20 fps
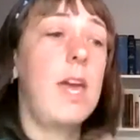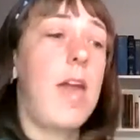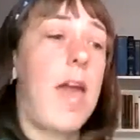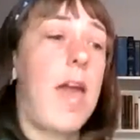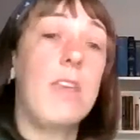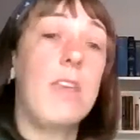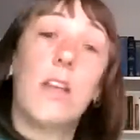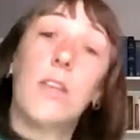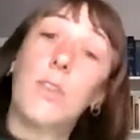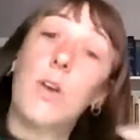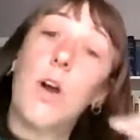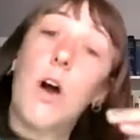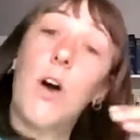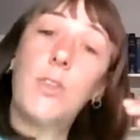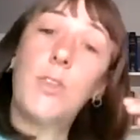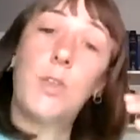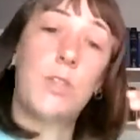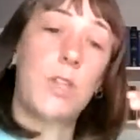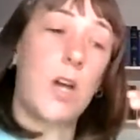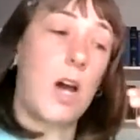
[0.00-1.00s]
And then if you
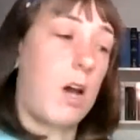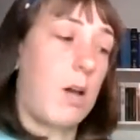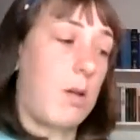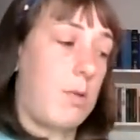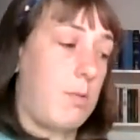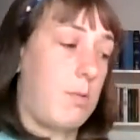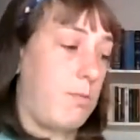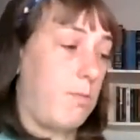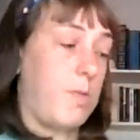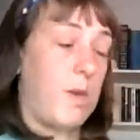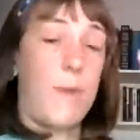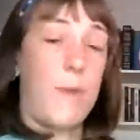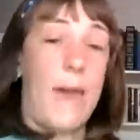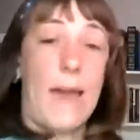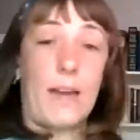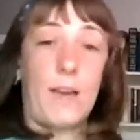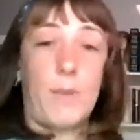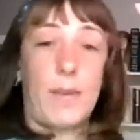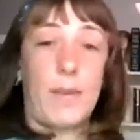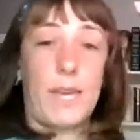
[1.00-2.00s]
also saw, the
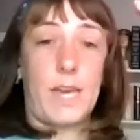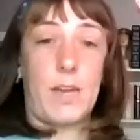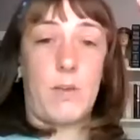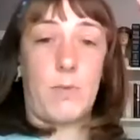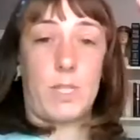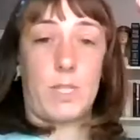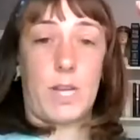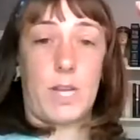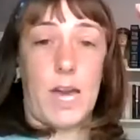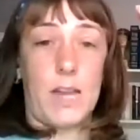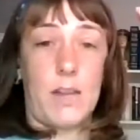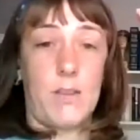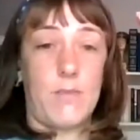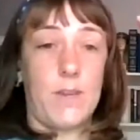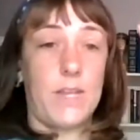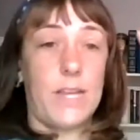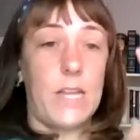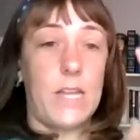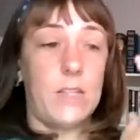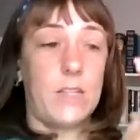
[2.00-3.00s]
back of my hand was kind of
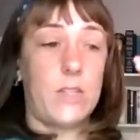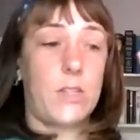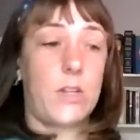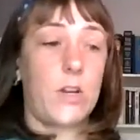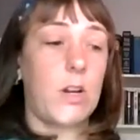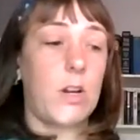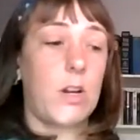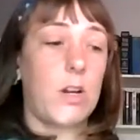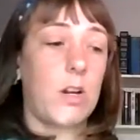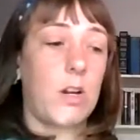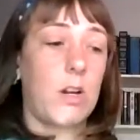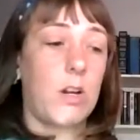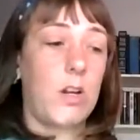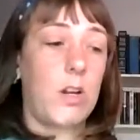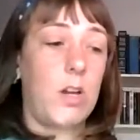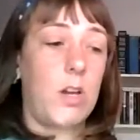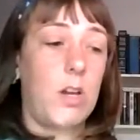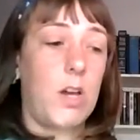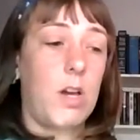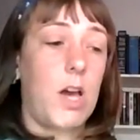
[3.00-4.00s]
against her
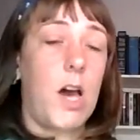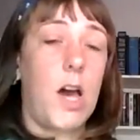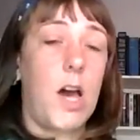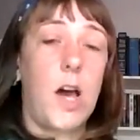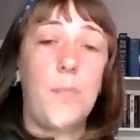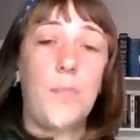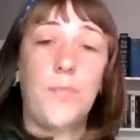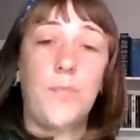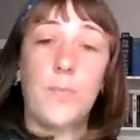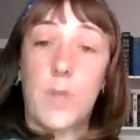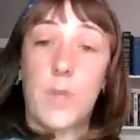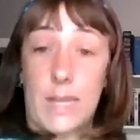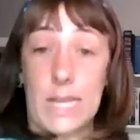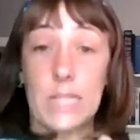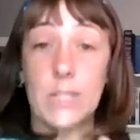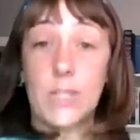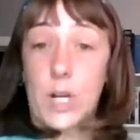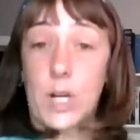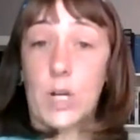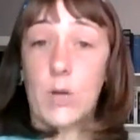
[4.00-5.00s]

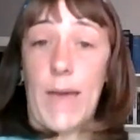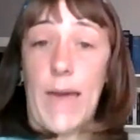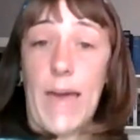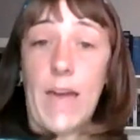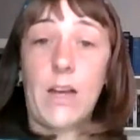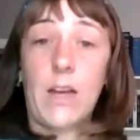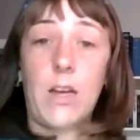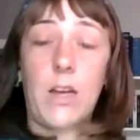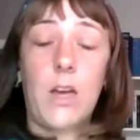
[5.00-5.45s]
back.